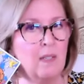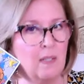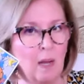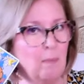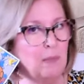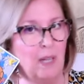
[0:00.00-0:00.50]

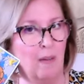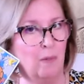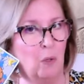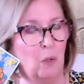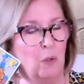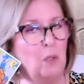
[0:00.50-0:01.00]
some
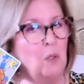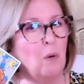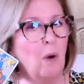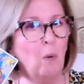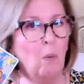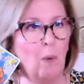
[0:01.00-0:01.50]
level,
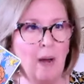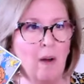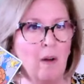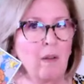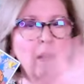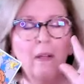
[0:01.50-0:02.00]
you're
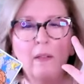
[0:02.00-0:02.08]
aware